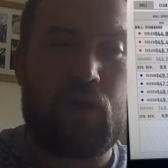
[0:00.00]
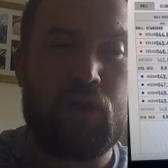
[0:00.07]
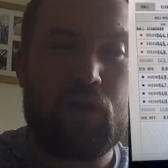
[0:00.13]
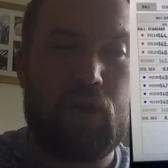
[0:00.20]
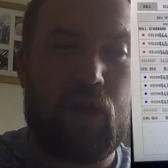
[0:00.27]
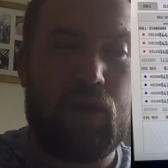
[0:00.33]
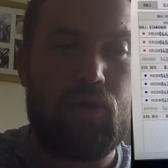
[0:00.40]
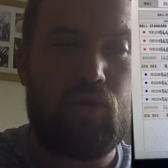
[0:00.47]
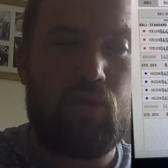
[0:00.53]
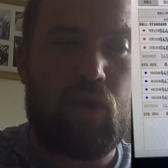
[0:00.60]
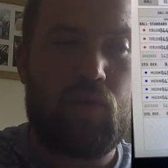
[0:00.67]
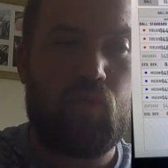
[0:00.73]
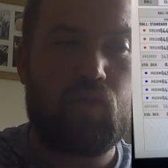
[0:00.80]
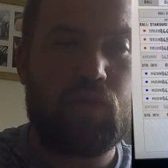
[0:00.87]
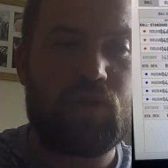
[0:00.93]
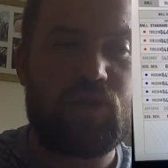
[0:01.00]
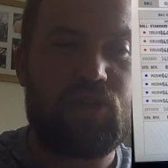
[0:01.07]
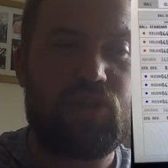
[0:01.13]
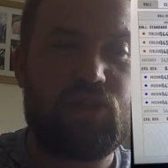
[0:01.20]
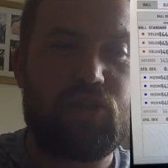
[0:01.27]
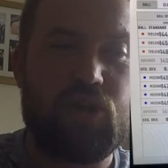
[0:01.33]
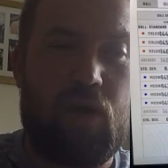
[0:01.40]
a low one which is
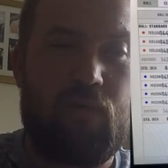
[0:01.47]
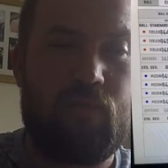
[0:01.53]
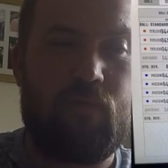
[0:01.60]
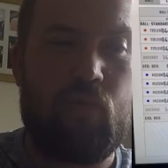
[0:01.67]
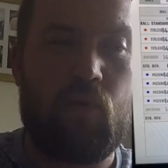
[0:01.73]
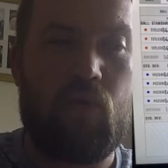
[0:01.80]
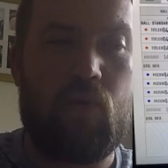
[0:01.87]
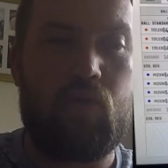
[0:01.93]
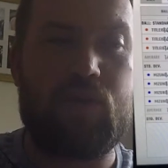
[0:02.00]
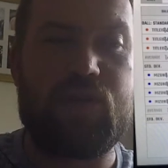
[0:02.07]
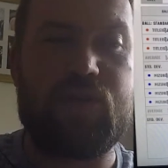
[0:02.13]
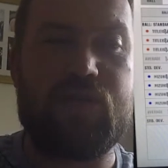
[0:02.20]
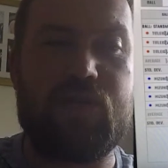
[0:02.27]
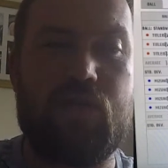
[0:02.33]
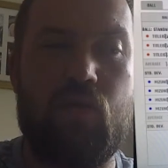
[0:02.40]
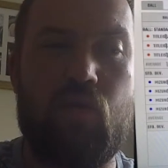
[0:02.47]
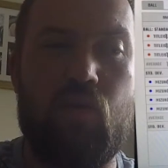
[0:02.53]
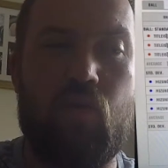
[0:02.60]
shot for, which is at